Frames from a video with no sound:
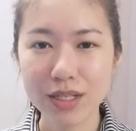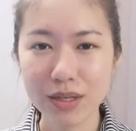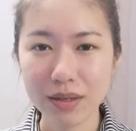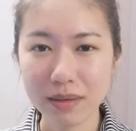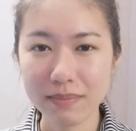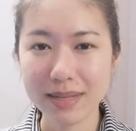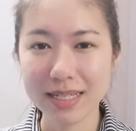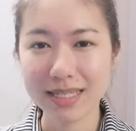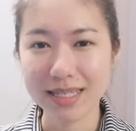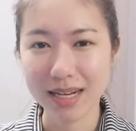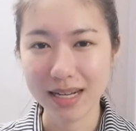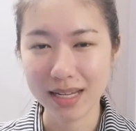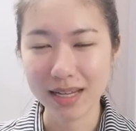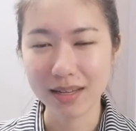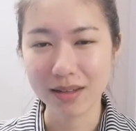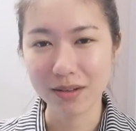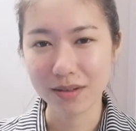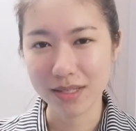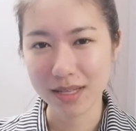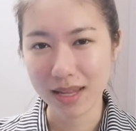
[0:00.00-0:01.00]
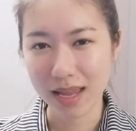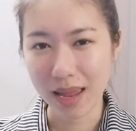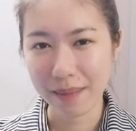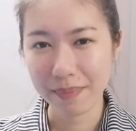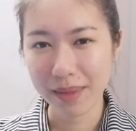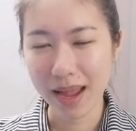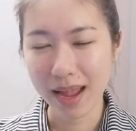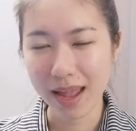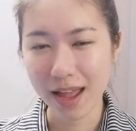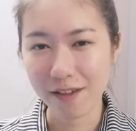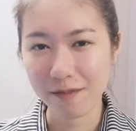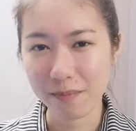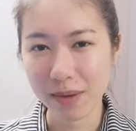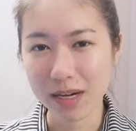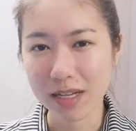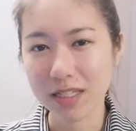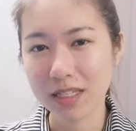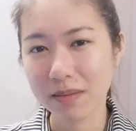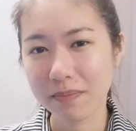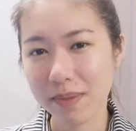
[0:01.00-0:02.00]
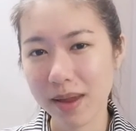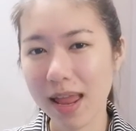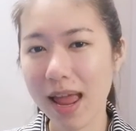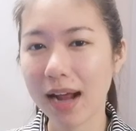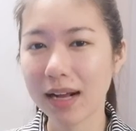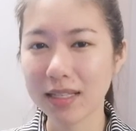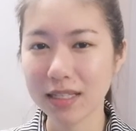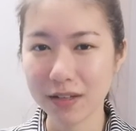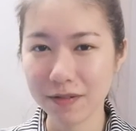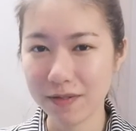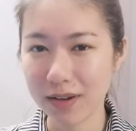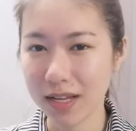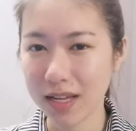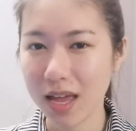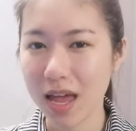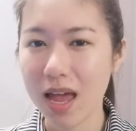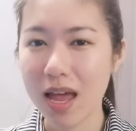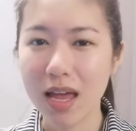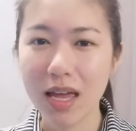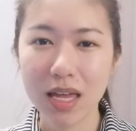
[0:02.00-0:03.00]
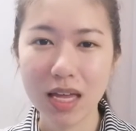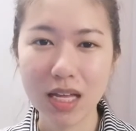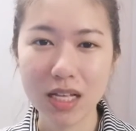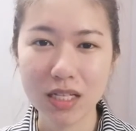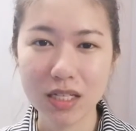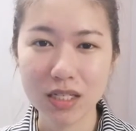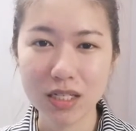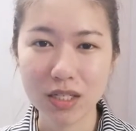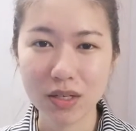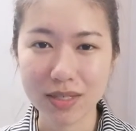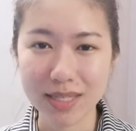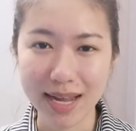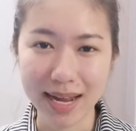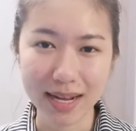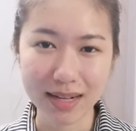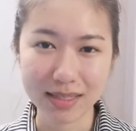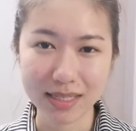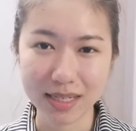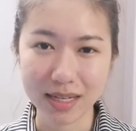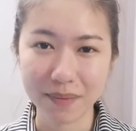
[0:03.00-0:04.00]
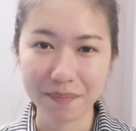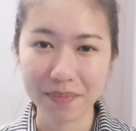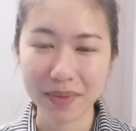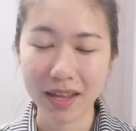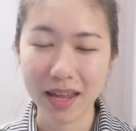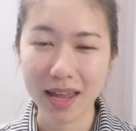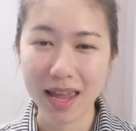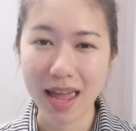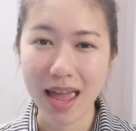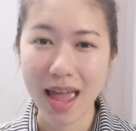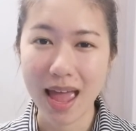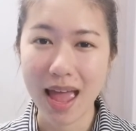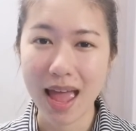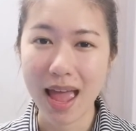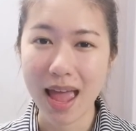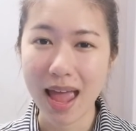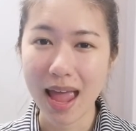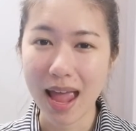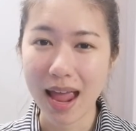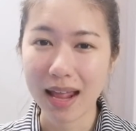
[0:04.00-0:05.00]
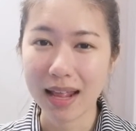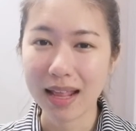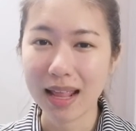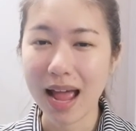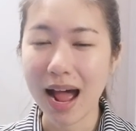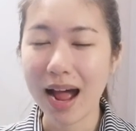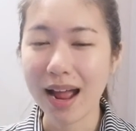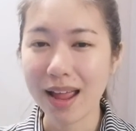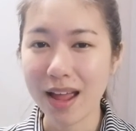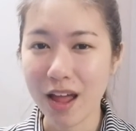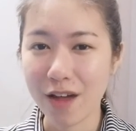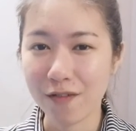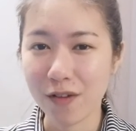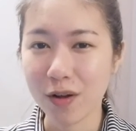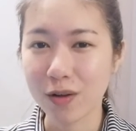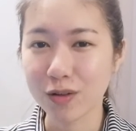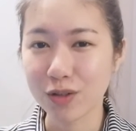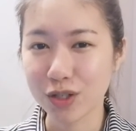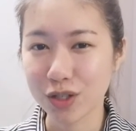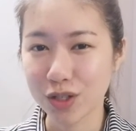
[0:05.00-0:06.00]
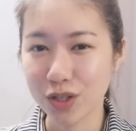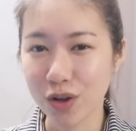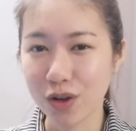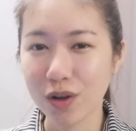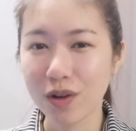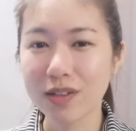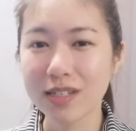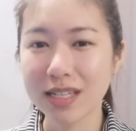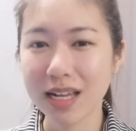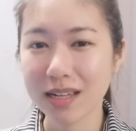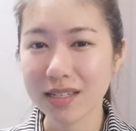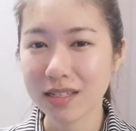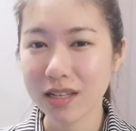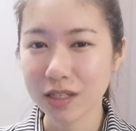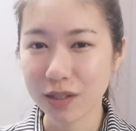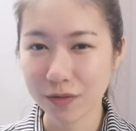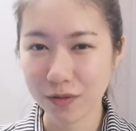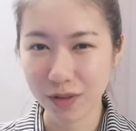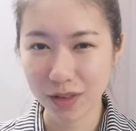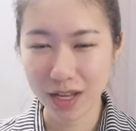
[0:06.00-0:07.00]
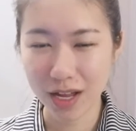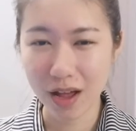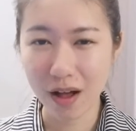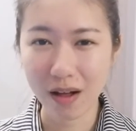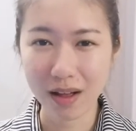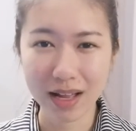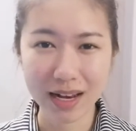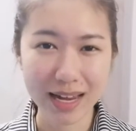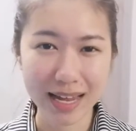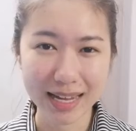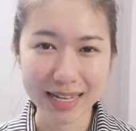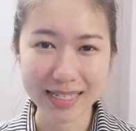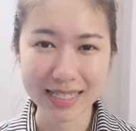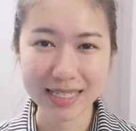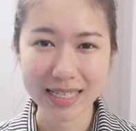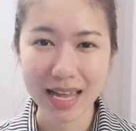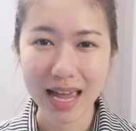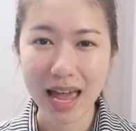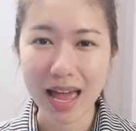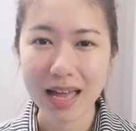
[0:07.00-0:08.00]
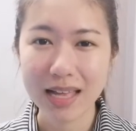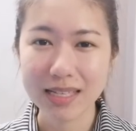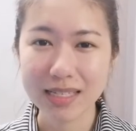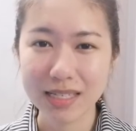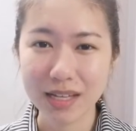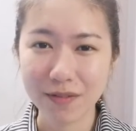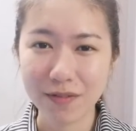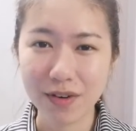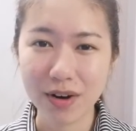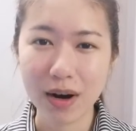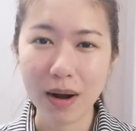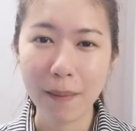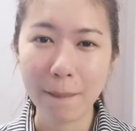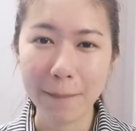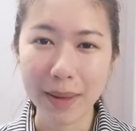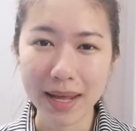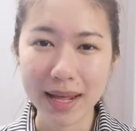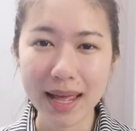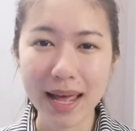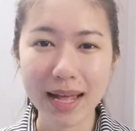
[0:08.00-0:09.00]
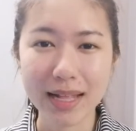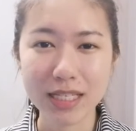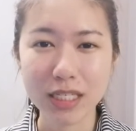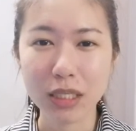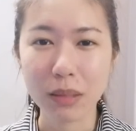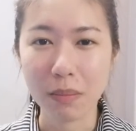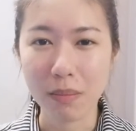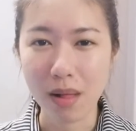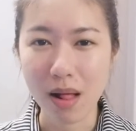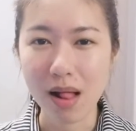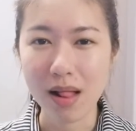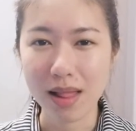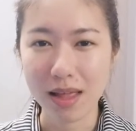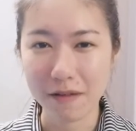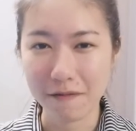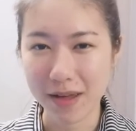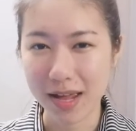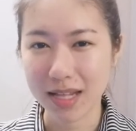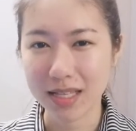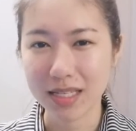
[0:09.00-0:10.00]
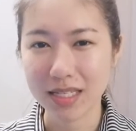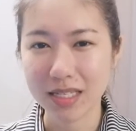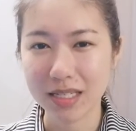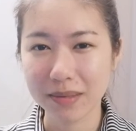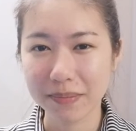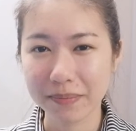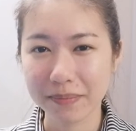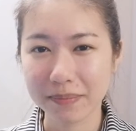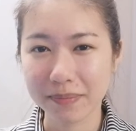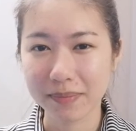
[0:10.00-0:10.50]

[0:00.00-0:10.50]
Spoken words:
During my study in UTM, I have participated actively in society, and I have also successfully organized several big and small events.